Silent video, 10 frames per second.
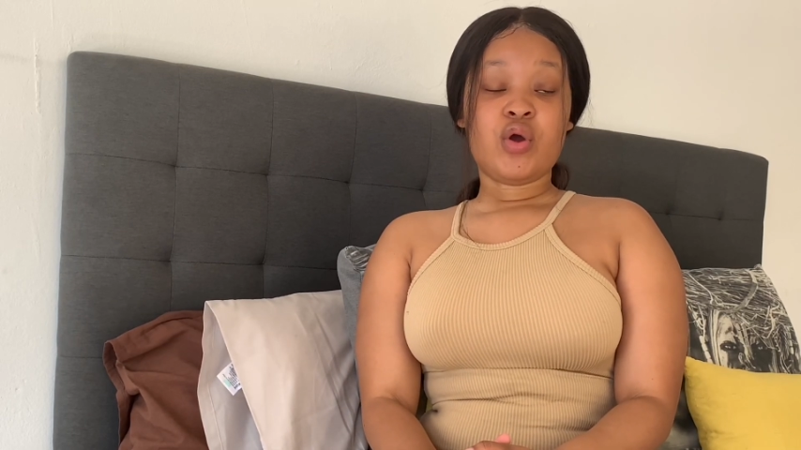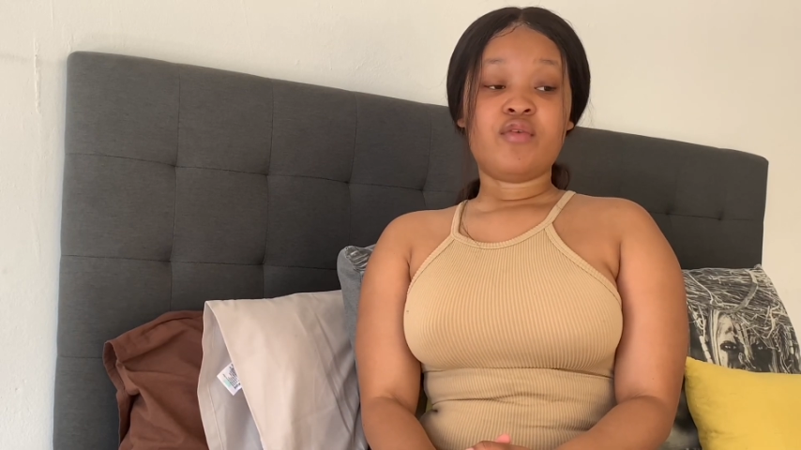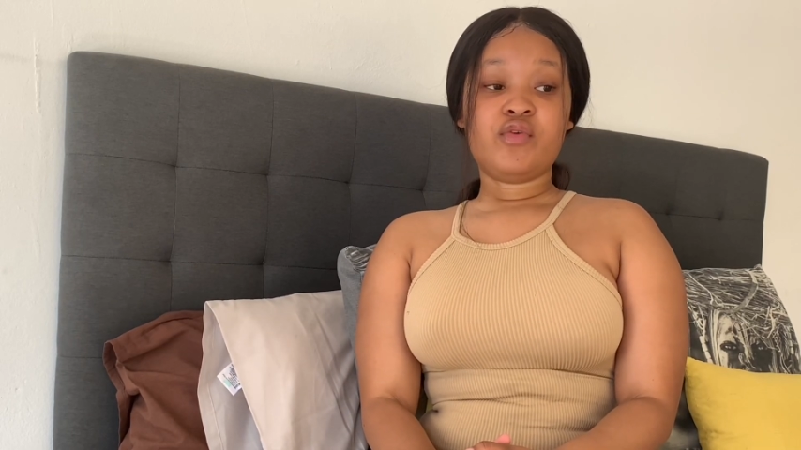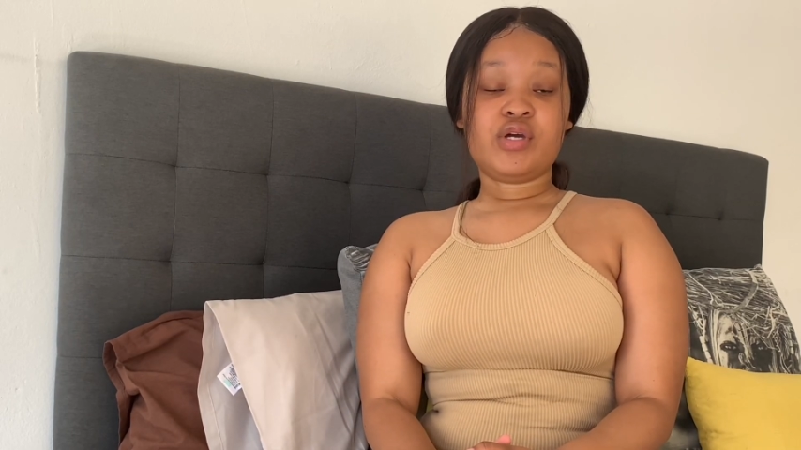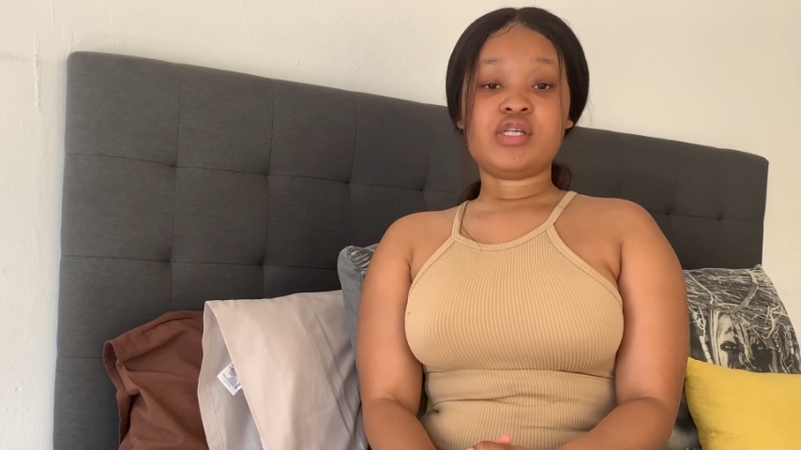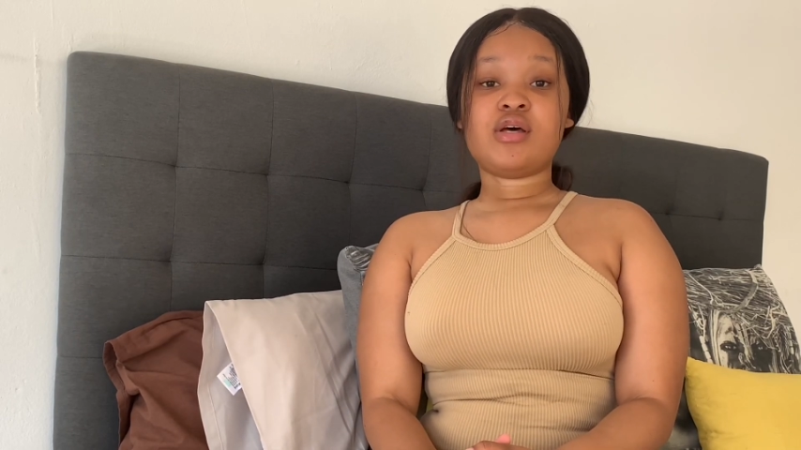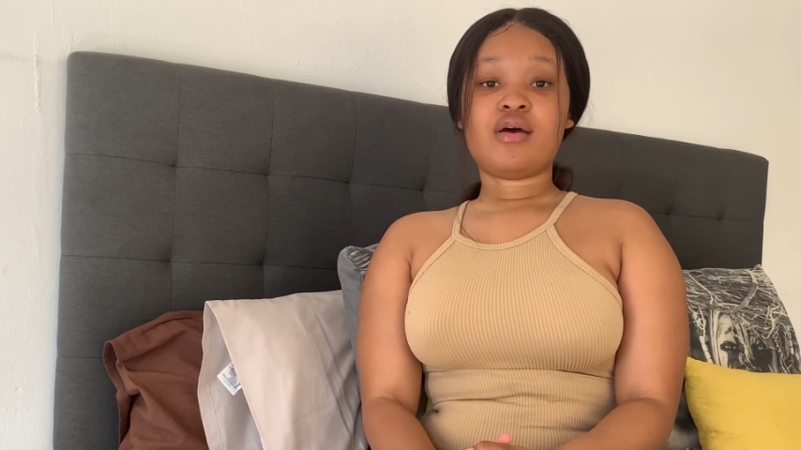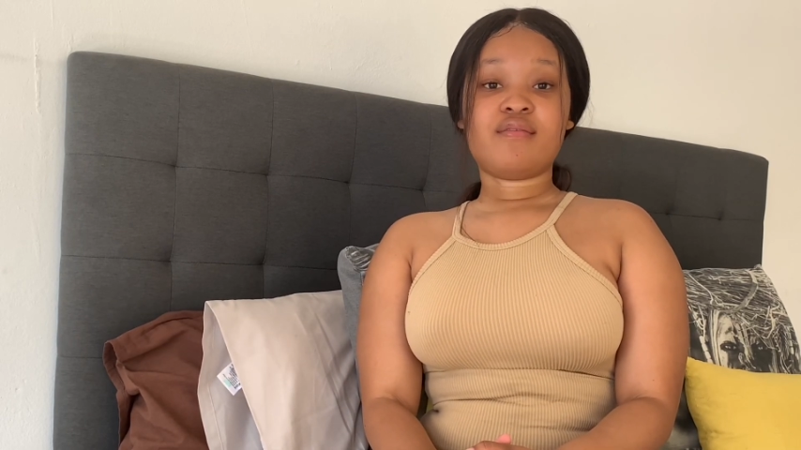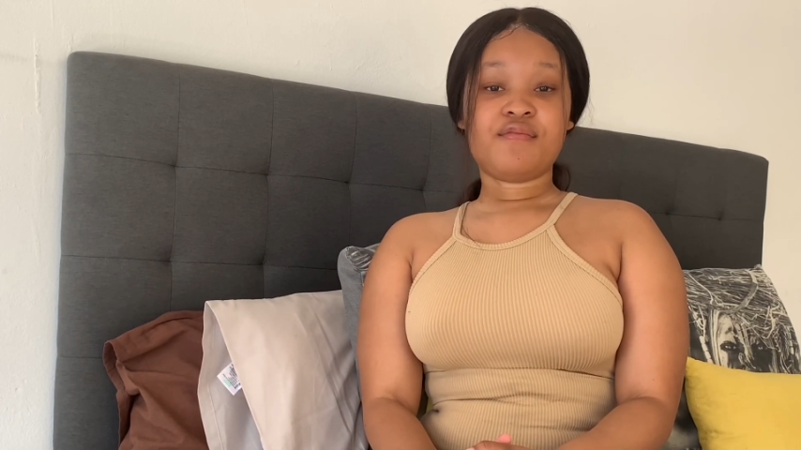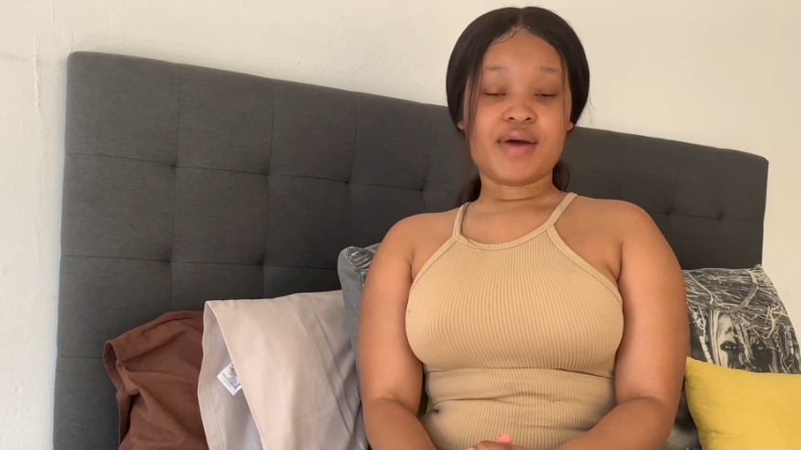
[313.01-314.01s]
focus
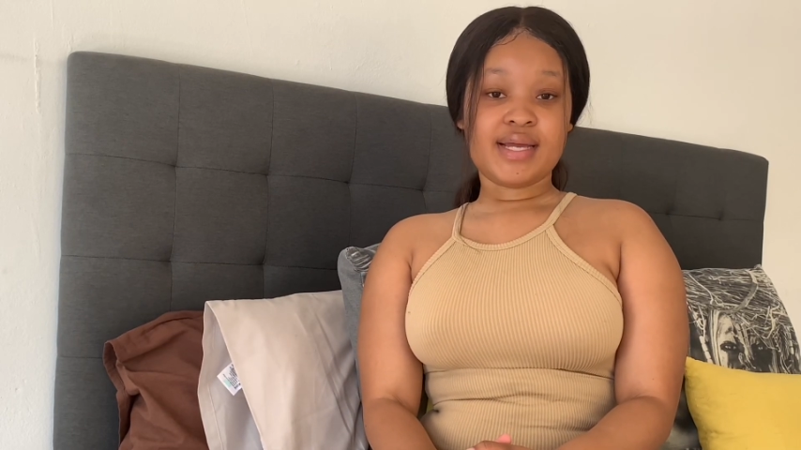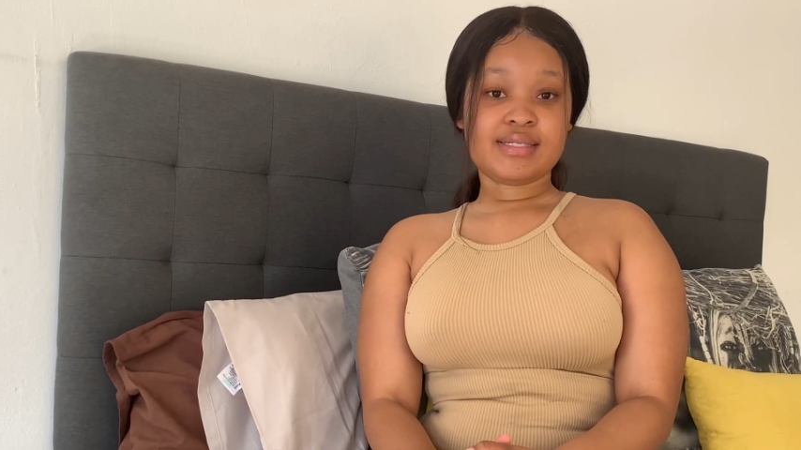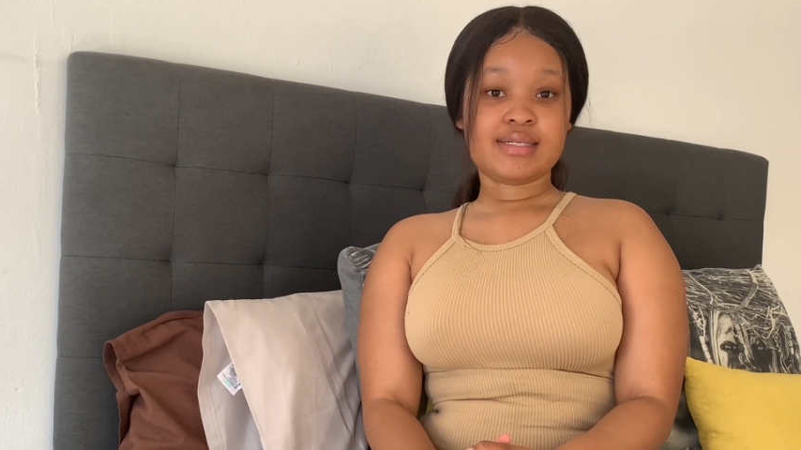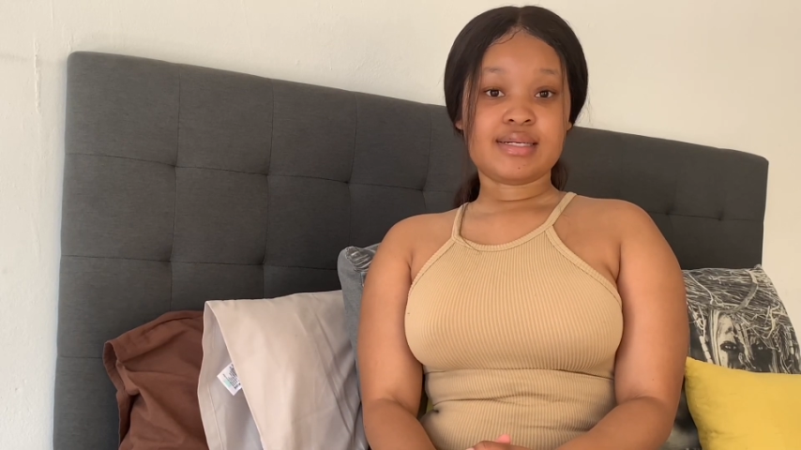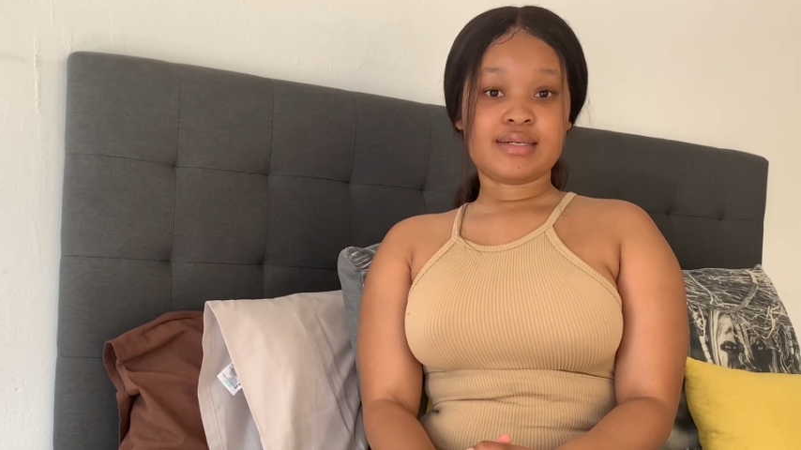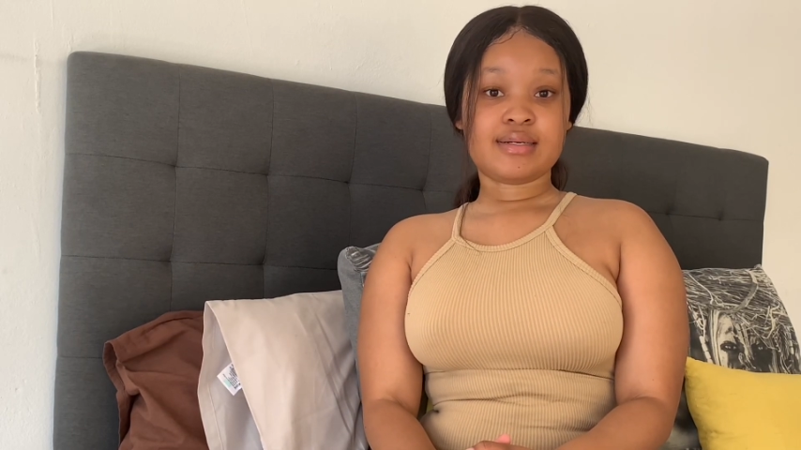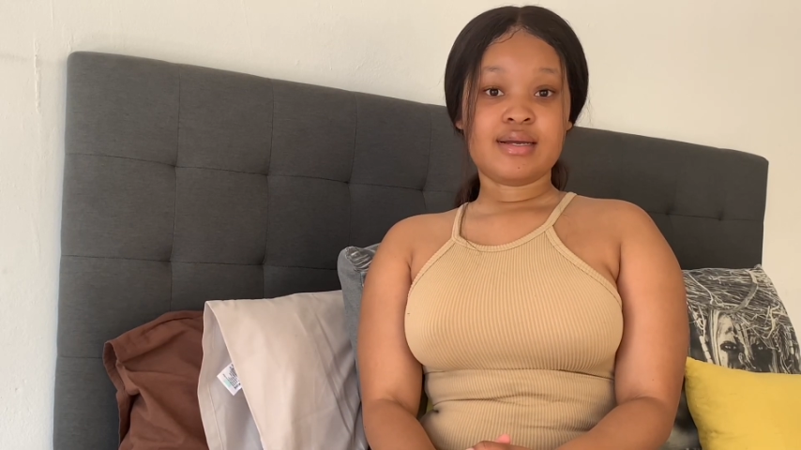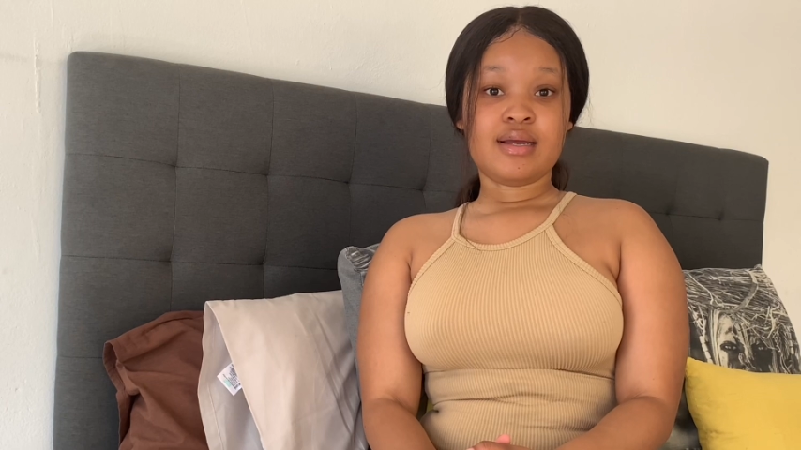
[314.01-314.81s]
on finding